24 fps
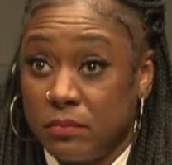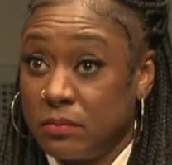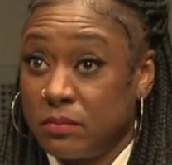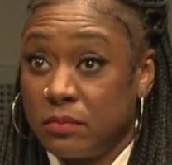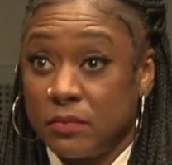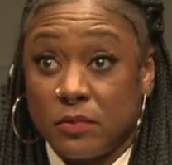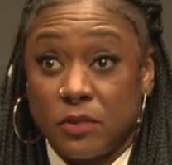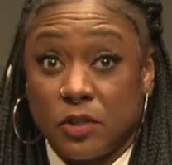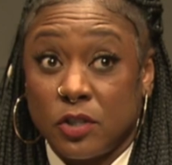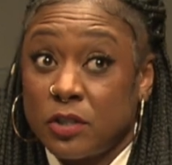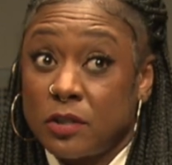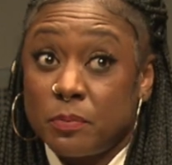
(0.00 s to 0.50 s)

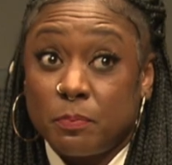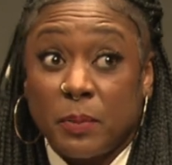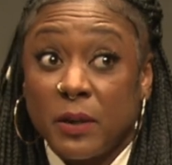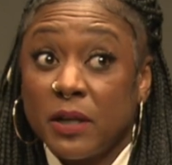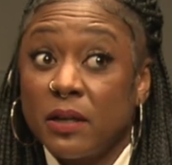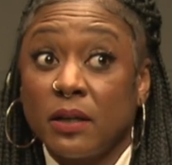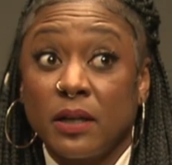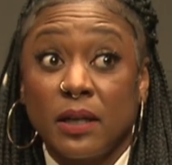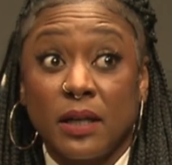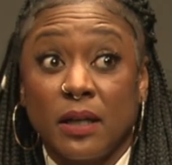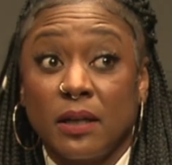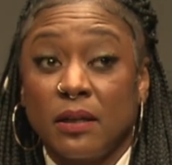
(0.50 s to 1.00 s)
Just
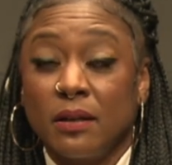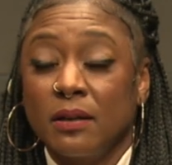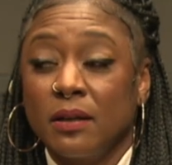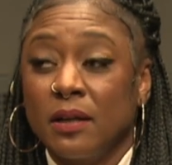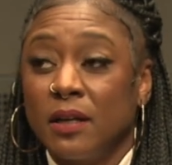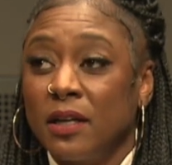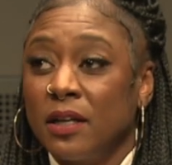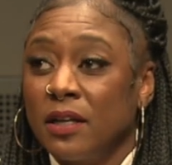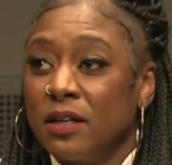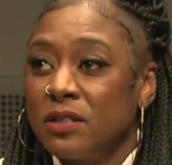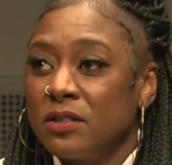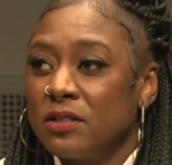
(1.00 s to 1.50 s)
period.
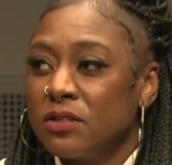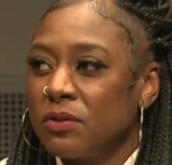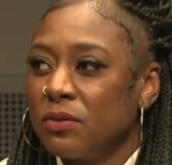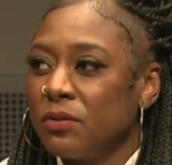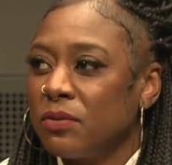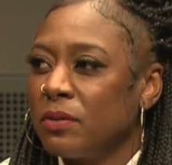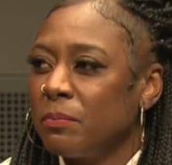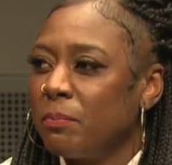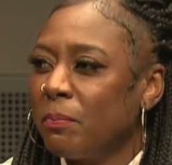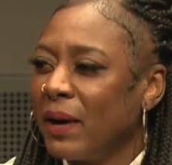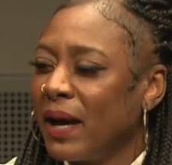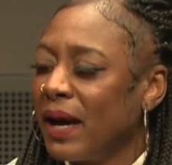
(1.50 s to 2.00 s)
So
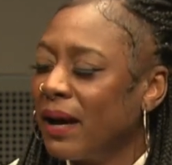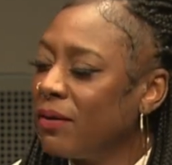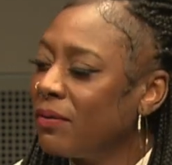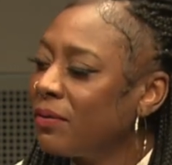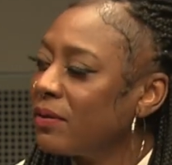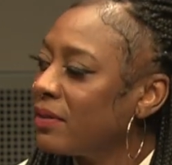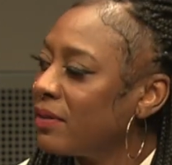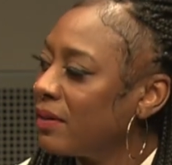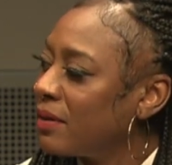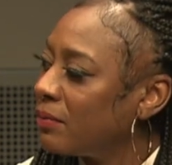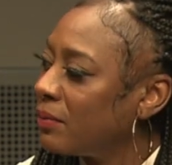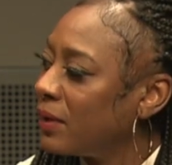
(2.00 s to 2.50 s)
the power
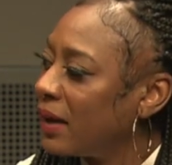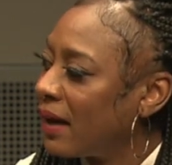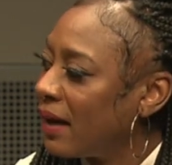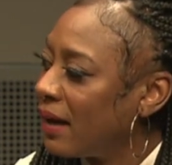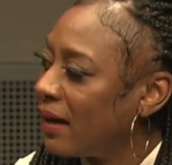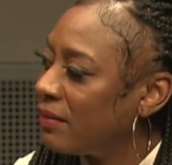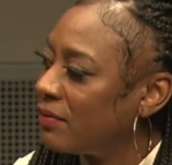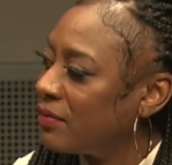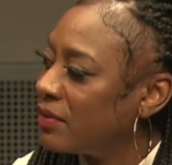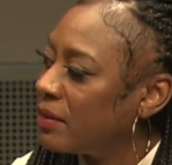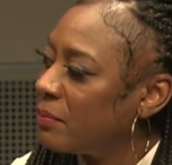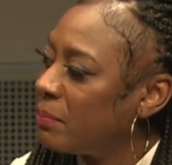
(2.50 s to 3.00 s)
that we
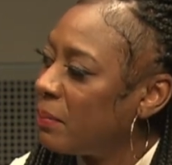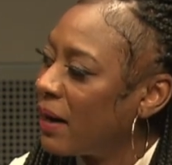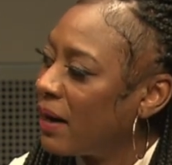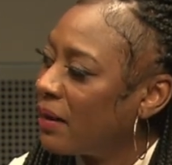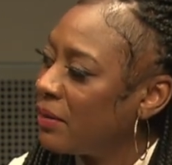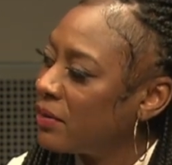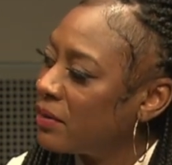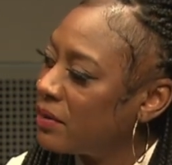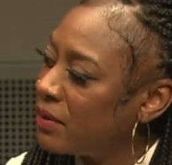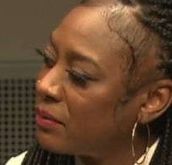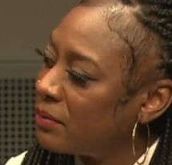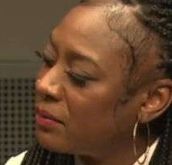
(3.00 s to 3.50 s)
have and the
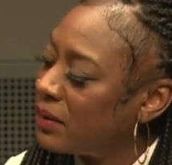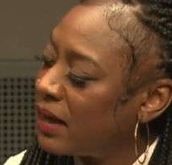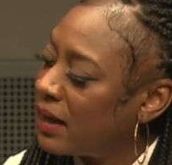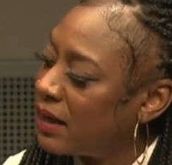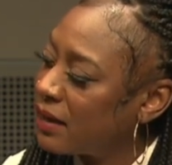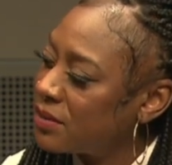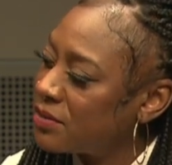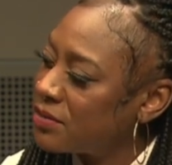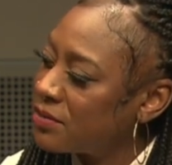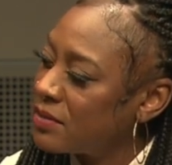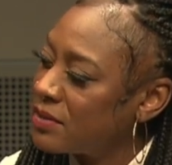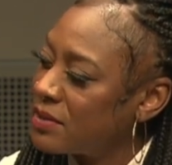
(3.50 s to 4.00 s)
power that we
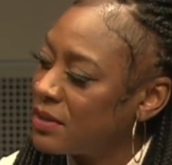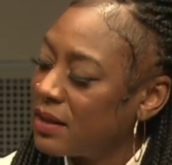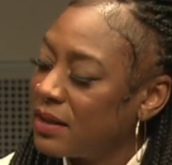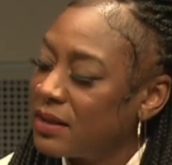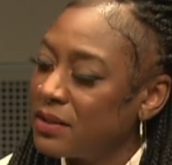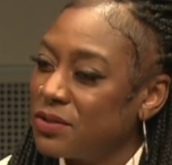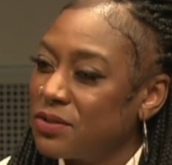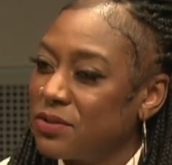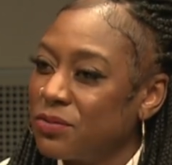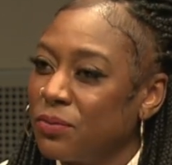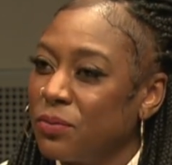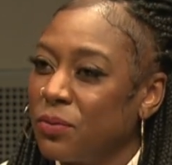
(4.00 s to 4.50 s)

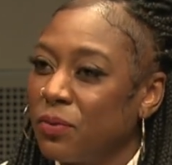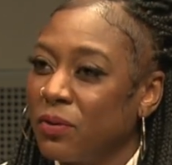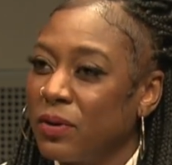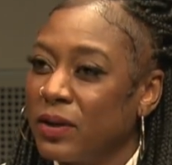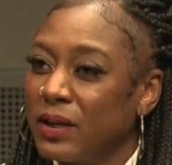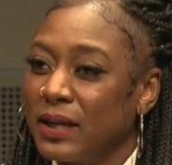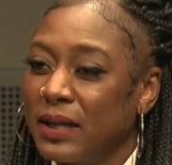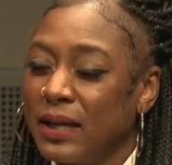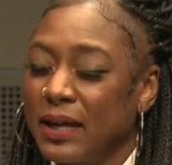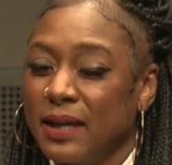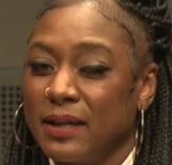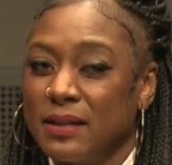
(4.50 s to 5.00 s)
exercise through
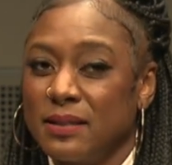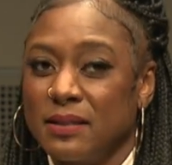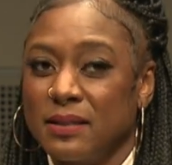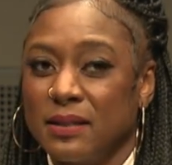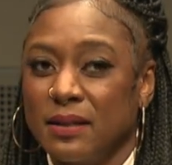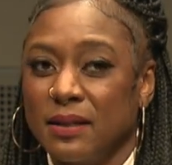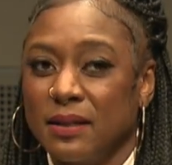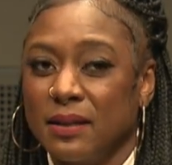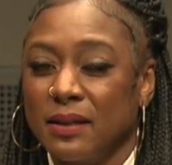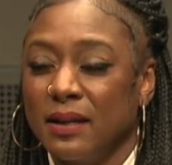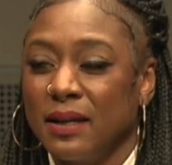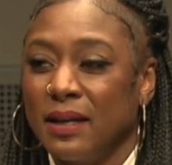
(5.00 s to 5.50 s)

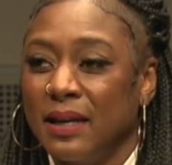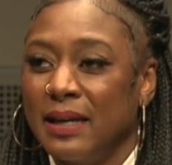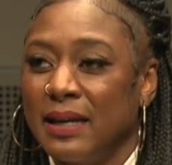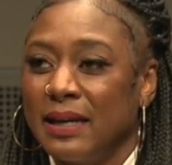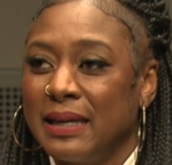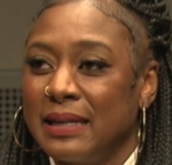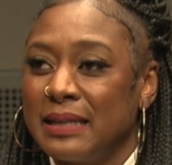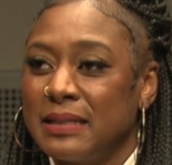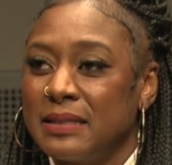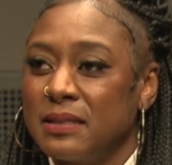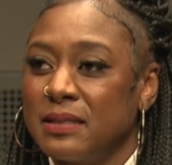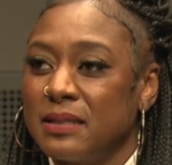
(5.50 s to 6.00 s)
organizing
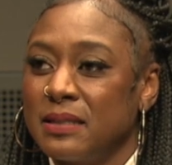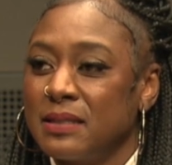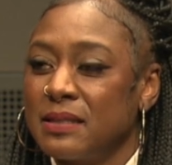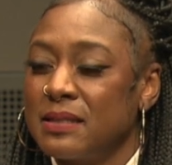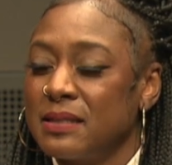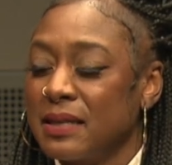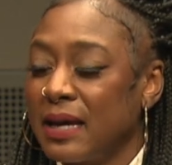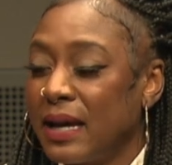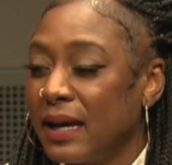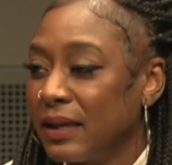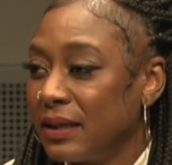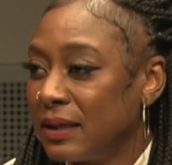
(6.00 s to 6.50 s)
is
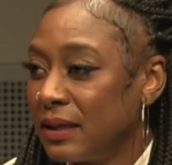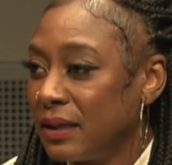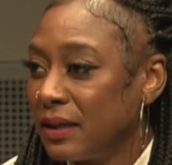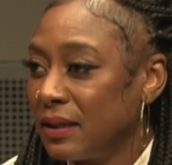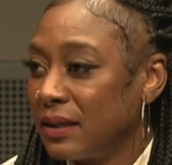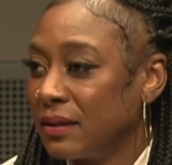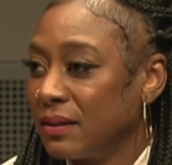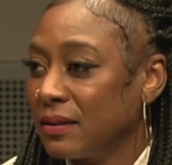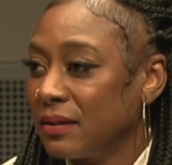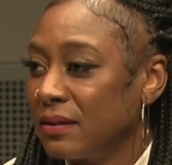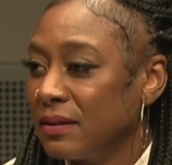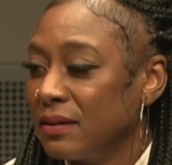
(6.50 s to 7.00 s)

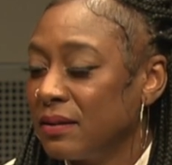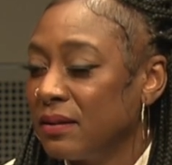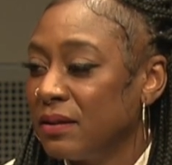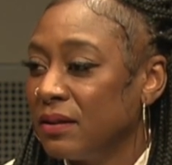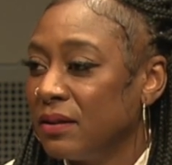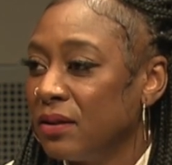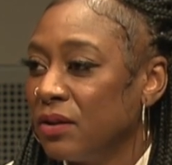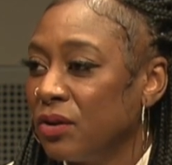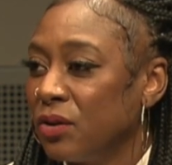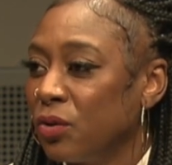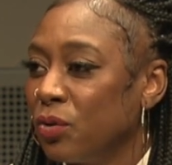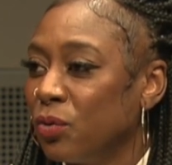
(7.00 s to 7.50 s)
deciding
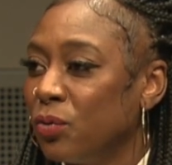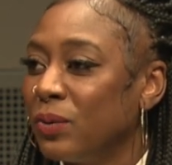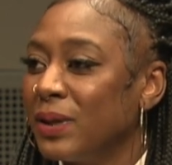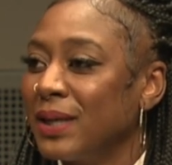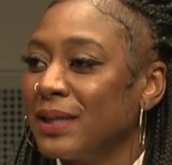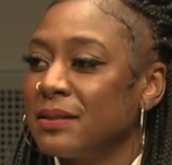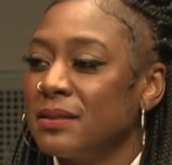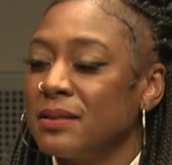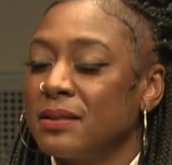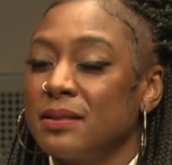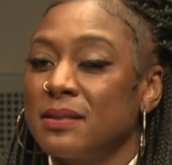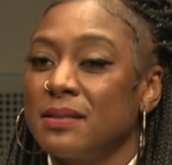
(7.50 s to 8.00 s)
who
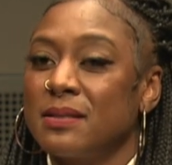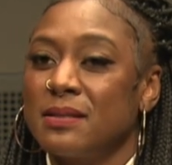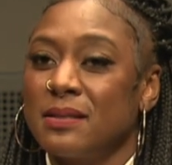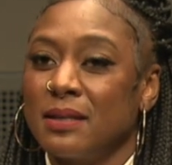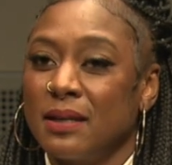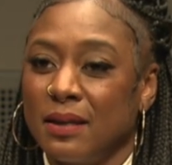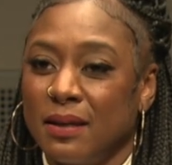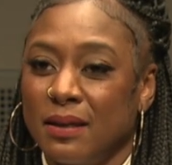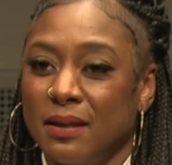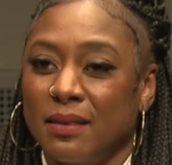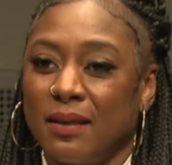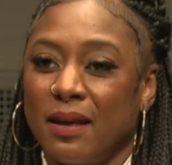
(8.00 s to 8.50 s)
gets to
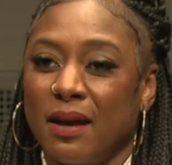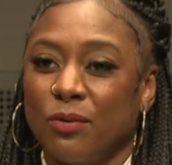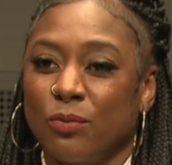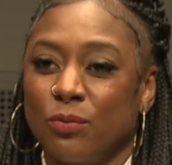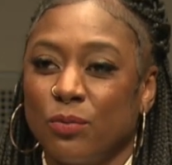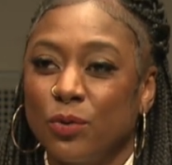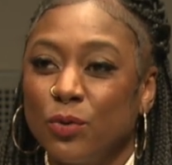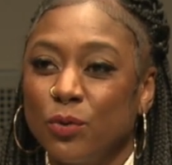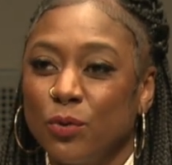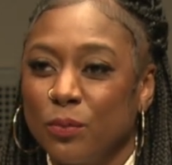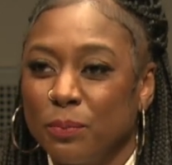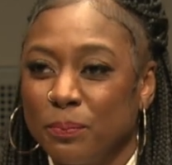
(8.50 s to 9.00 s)
sit in that
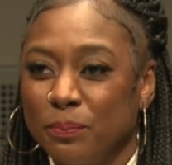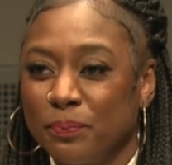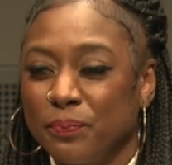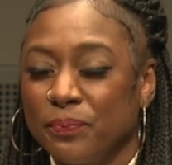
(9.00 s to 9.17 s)
room.